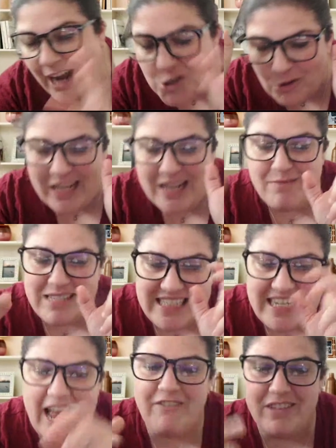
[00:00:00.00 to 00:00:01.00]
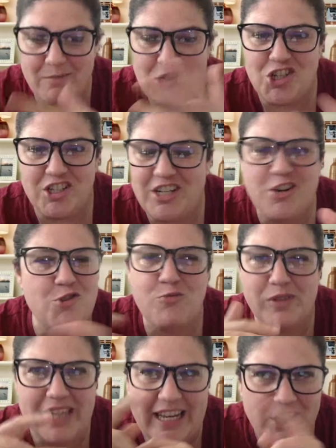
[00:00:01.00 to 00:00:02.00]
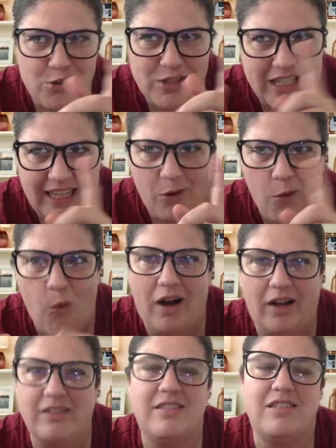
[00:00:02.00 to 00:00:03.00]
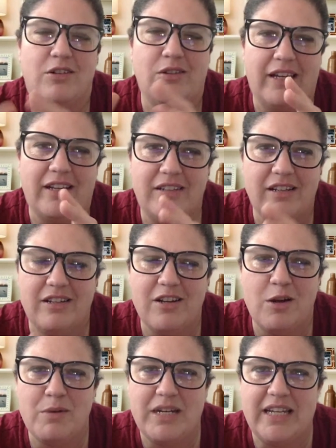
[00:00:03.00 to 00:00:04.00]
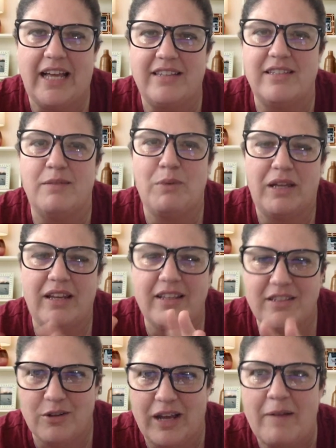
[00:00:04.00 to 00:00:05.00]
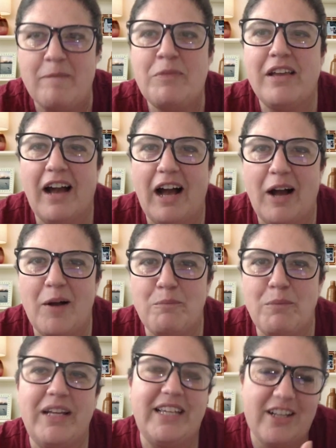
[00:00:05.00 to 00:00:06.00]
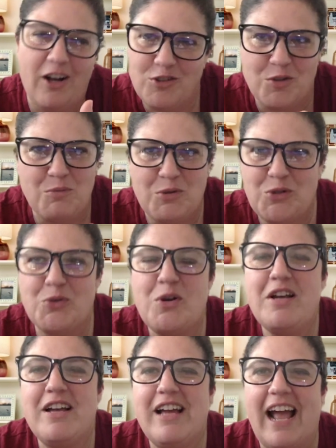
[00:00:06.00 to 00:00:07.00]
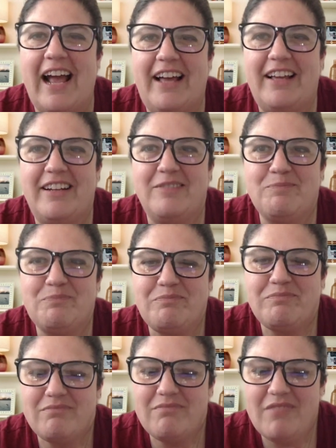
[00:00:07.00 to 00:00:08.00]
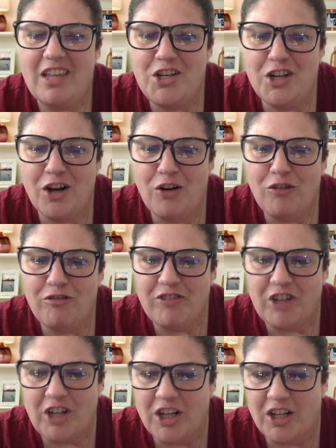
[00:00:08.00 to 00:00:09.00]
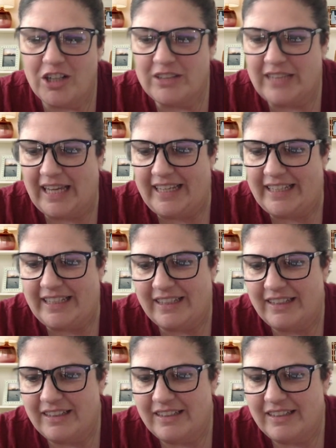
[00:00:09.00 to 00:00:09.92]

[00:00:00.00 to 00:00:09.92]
actual name is Debbie, but they use it like once, so like nobody gets it, but it's okay. But he calls her Boo, and for her, like